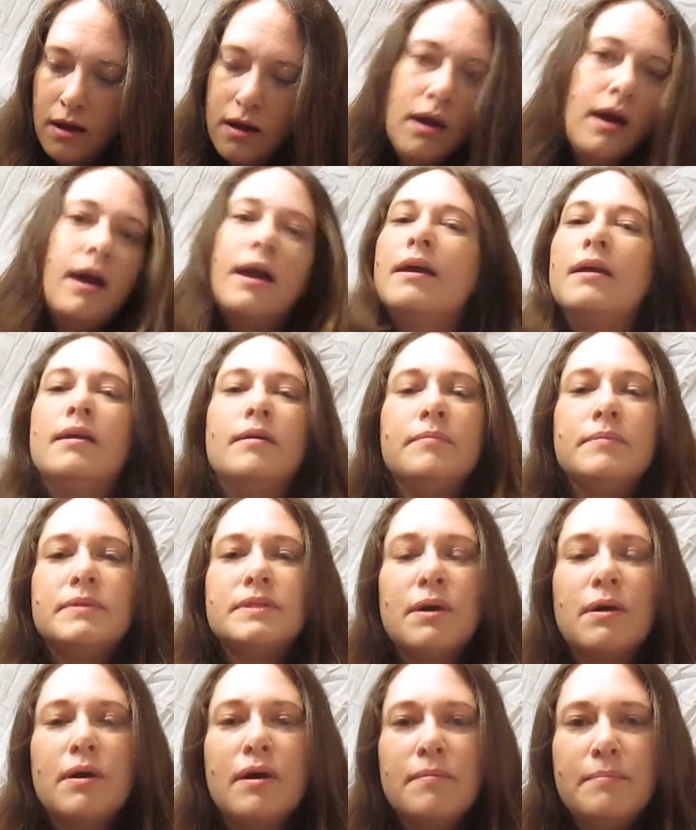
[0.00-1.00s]

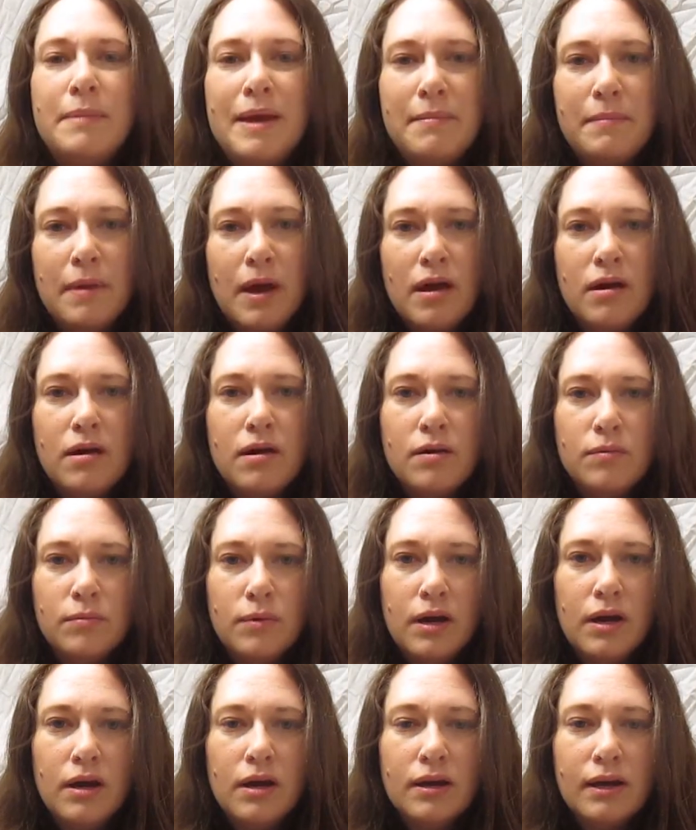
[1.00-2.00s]
I make my
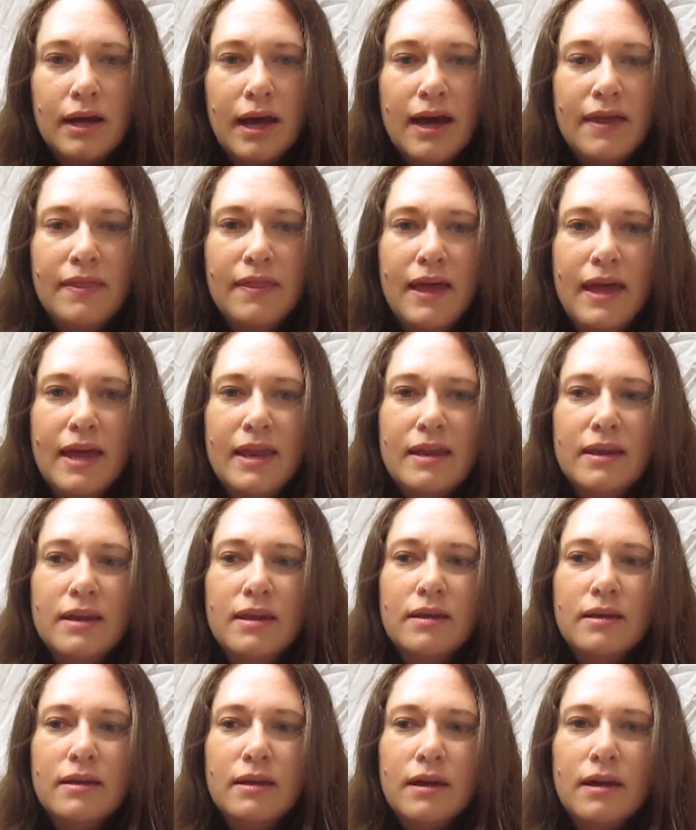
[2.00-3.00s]
artwork, and
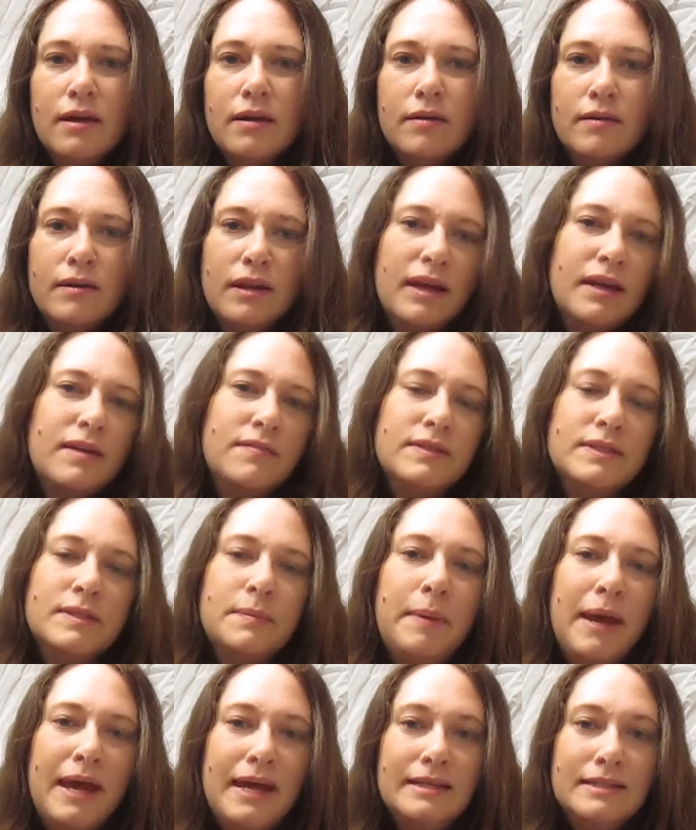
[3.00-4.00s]
then like if it's a
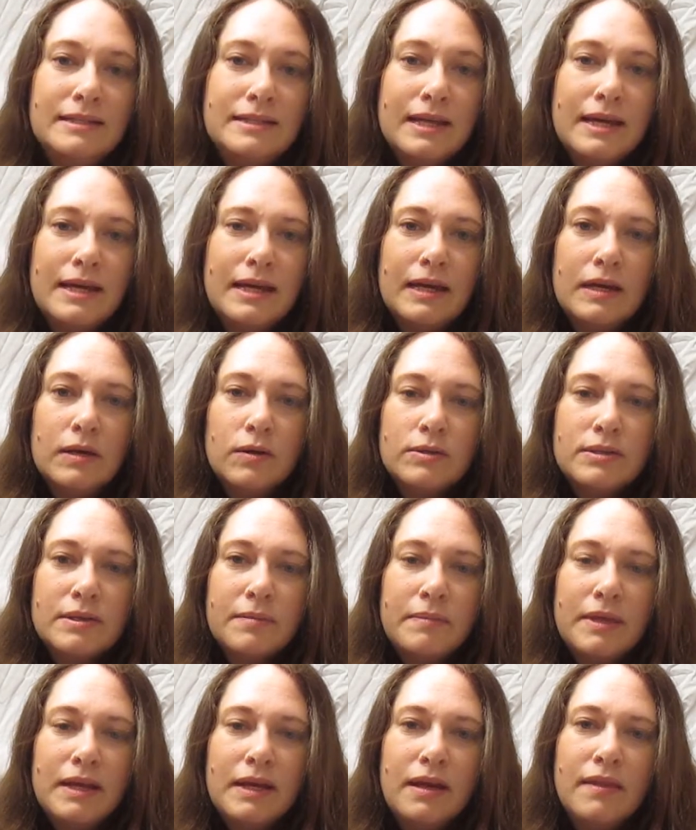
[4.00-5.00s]
painting or
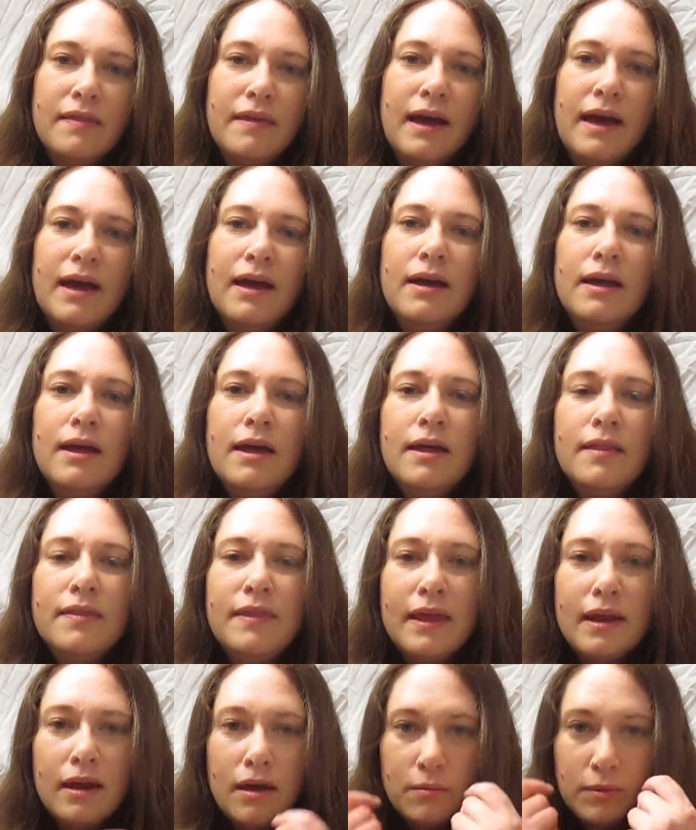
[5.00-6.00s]
something like that,
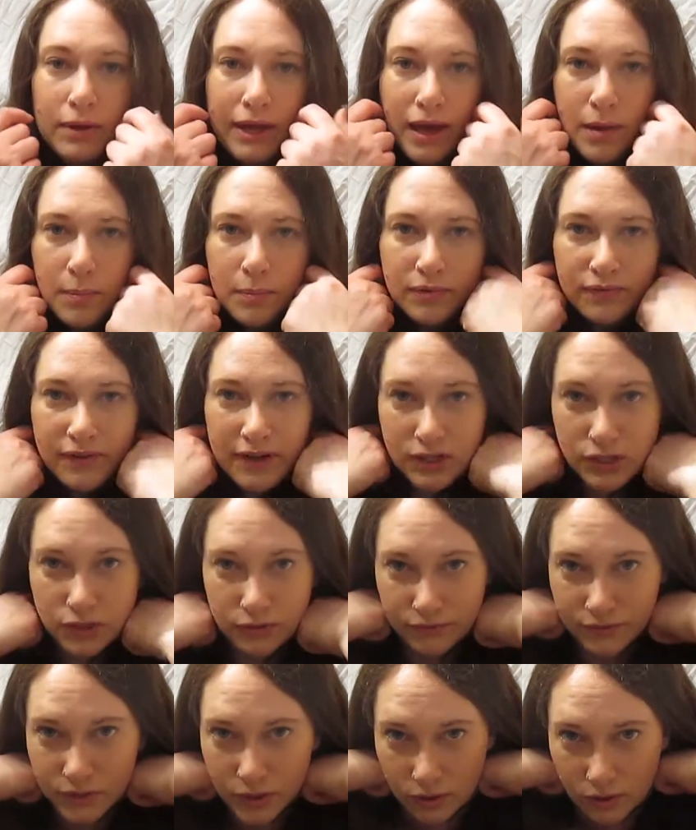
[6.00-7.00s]
then I will get a
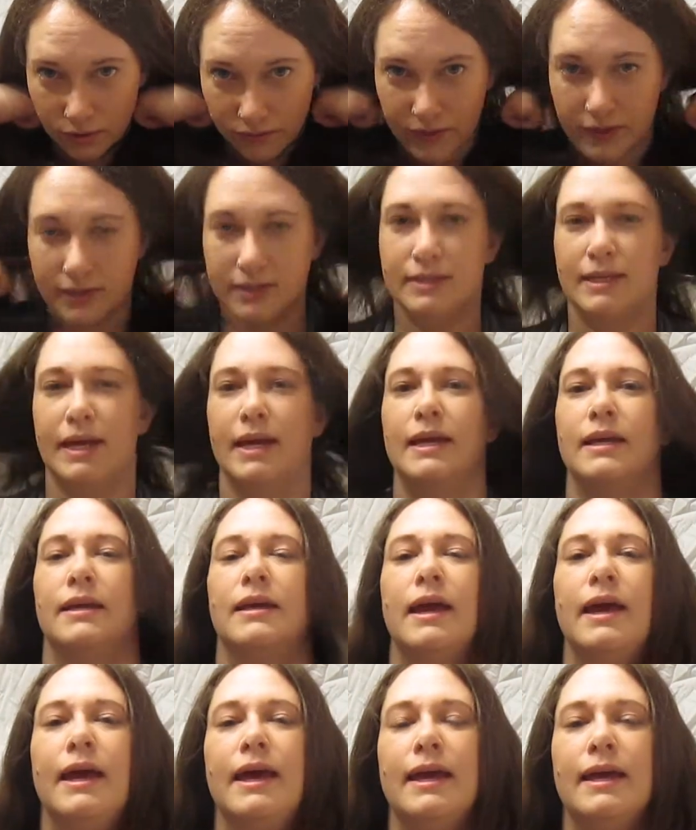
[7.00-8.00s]
professional photographer to take
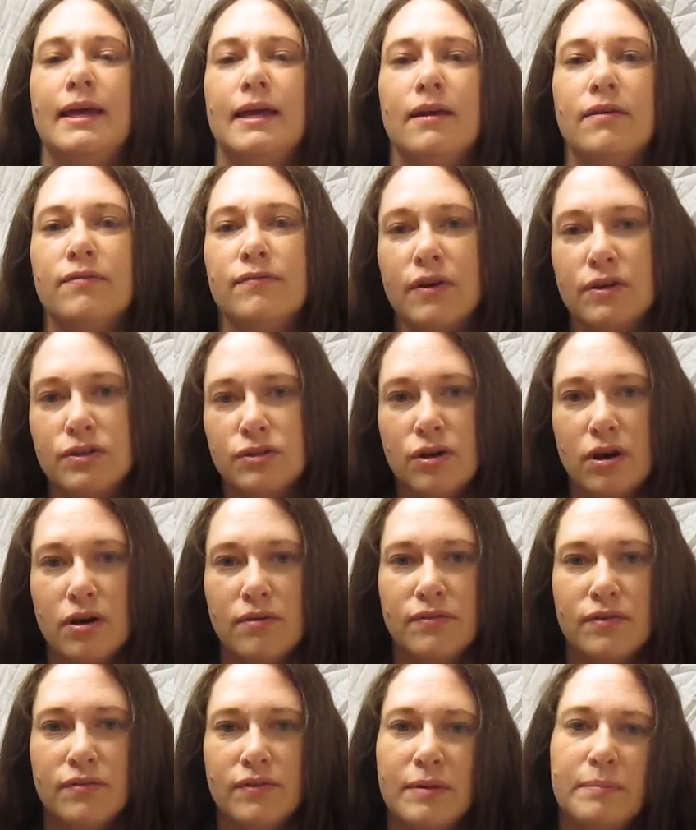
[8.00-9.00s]
a
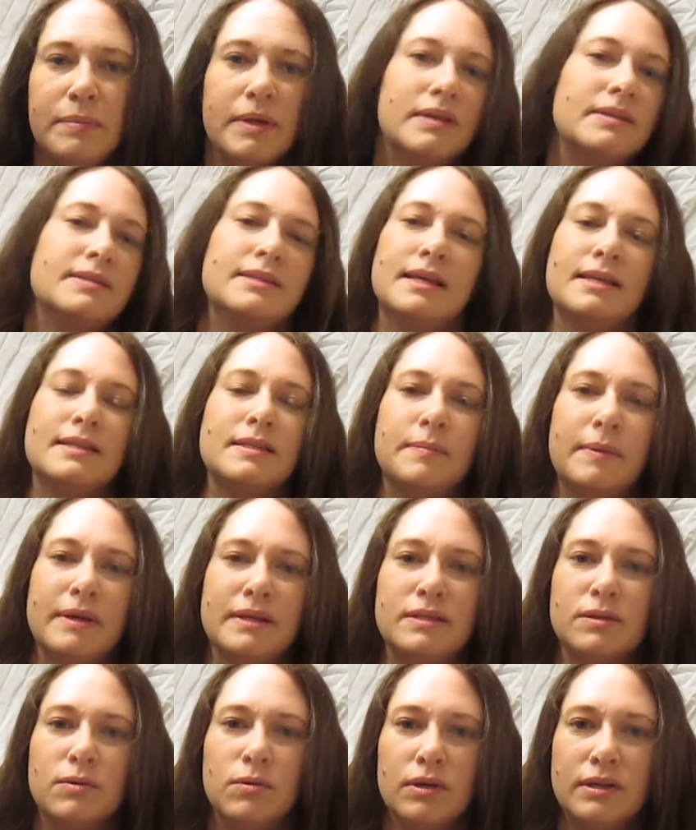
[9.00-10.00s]
photograph of it, because that's the
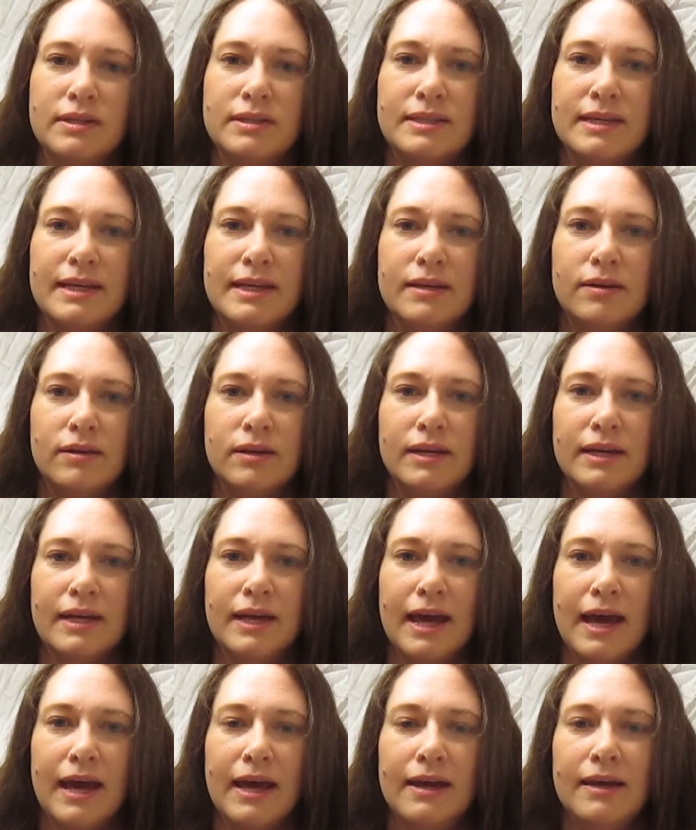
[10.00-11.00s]
best quality you're going to
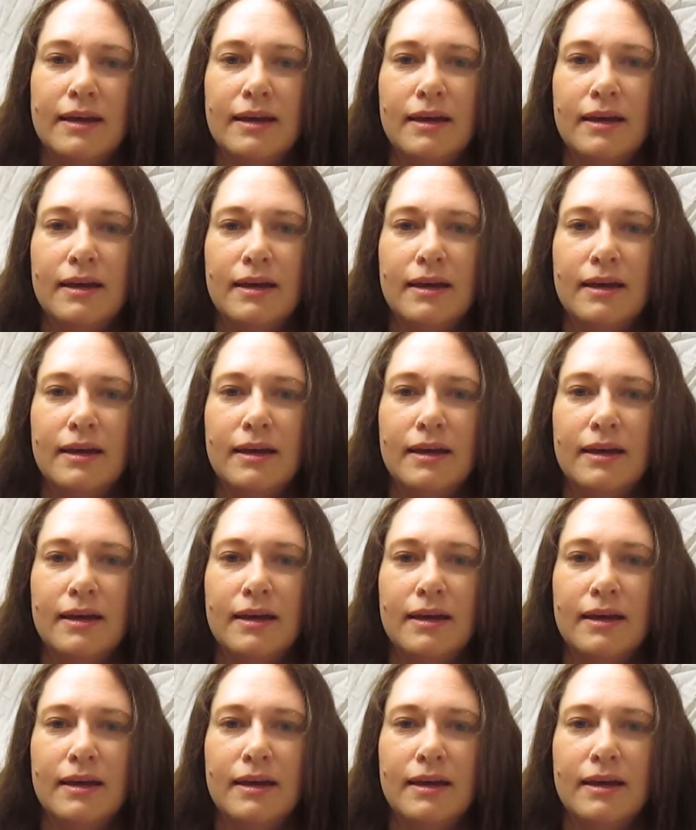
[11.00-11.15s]
get.